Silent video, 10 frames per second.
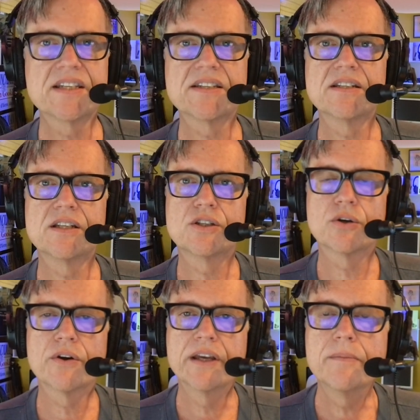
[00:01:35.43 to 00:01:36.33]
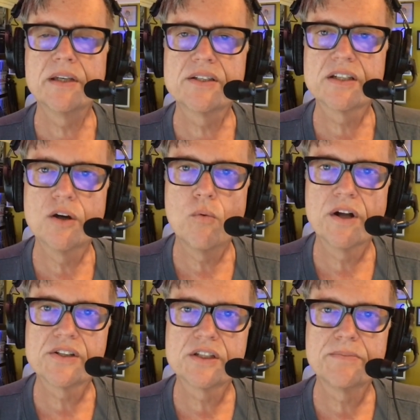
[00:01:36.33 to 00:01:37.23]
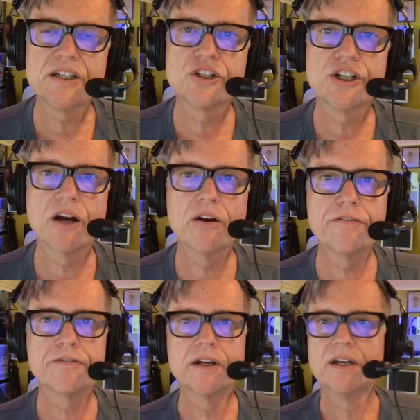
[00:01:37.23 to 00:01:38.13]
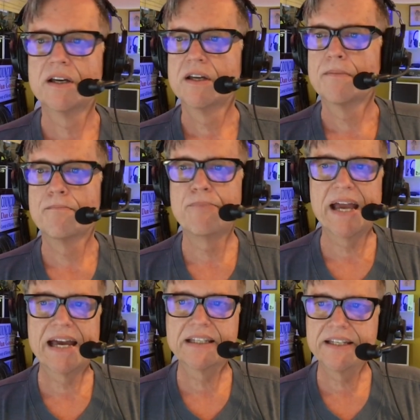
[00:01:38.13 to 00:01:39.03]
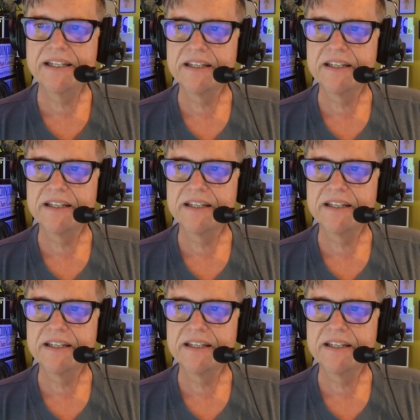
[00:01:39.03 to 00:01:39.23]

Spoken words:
doesn't deter him. He still wants to be sheriff. Badly,